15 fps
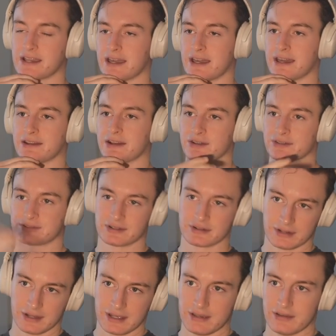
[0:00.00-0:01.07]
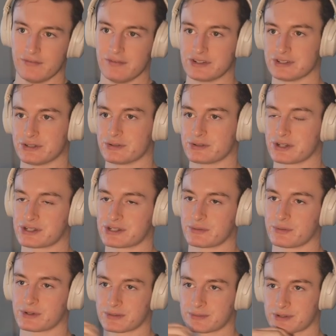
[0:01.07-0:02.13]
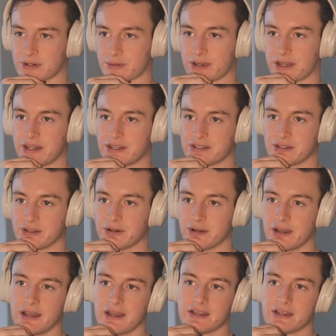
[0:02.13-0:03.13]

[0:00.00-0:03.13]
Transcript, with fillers: and also Vision Nutrition, which I'm sure we'll get into.